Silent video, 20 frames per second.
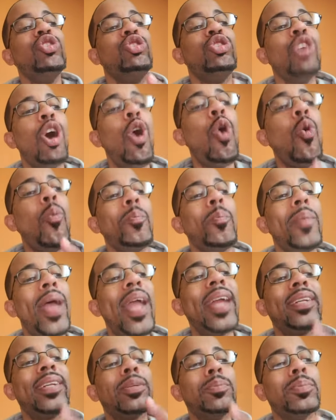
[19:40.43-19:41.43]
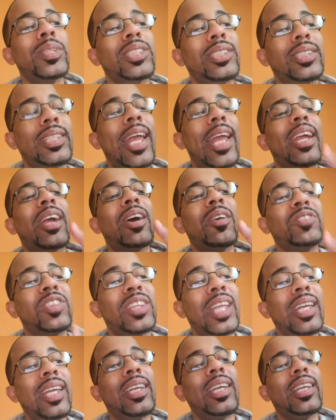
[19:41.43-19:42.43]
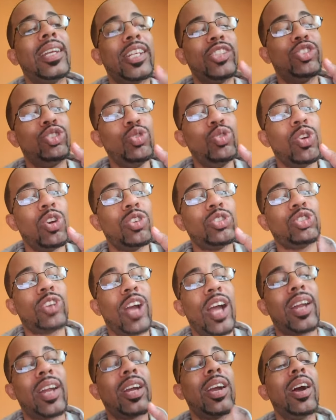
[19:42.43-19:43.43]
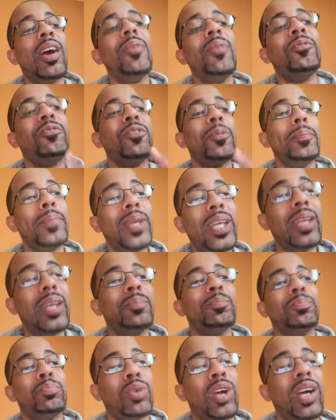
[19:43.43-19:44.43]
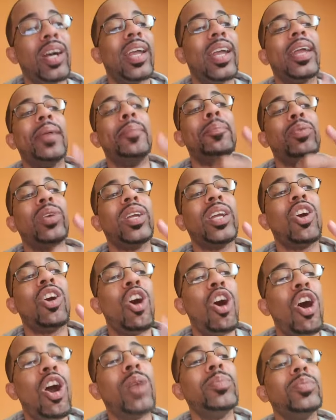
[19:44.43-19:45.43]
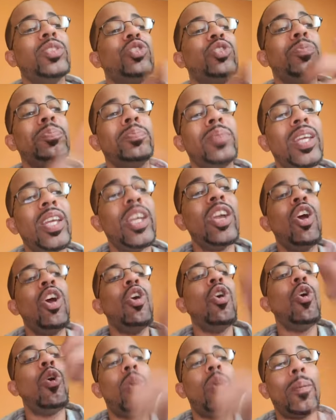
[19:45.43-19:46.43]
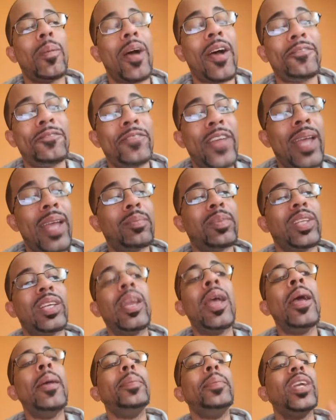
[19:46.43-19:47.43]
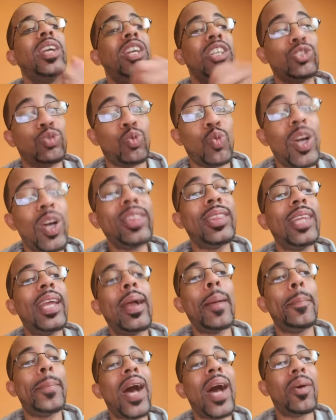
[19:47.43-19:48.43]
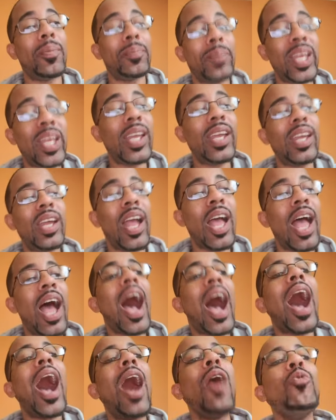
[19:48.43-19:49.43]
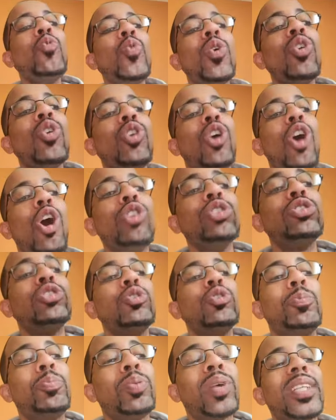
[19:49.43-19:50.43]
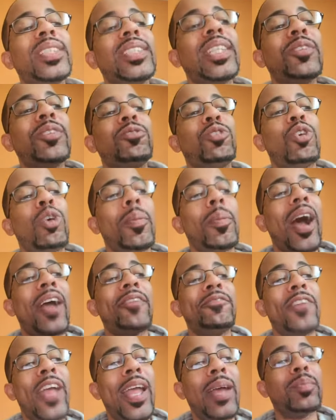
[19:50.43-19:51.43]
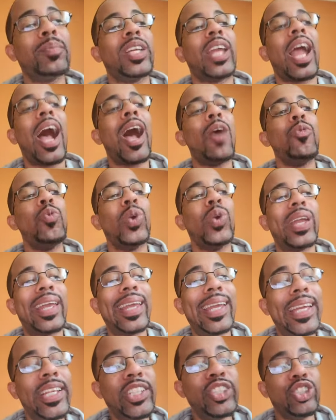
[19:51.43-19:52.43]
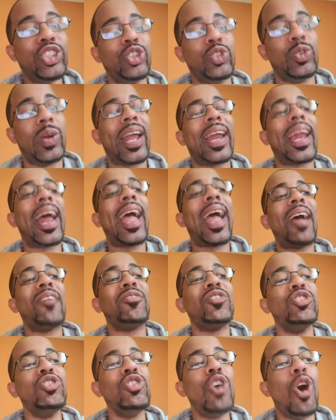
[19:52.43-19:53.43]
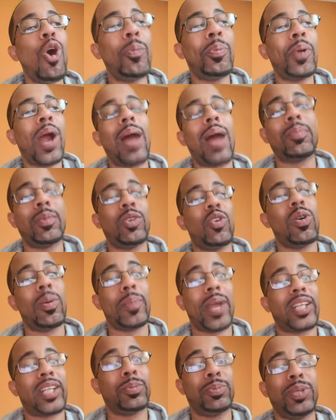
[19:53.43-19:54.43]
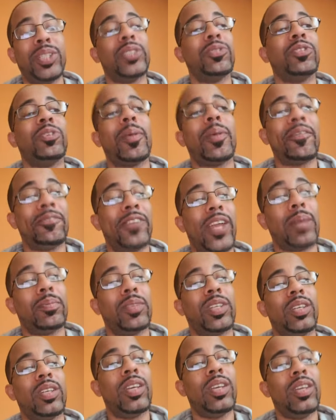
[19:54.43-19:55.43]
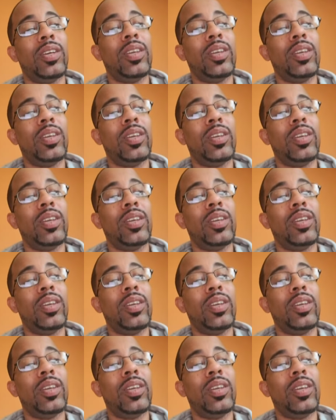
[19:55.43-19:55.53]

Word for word: Don't make the mistake of thinking that you're going to try to come for me, bruh, and bring harm to me or my family. Because one thing about me, I will go to prison for my family. I will end you, and I have no problem going back to prison for my family.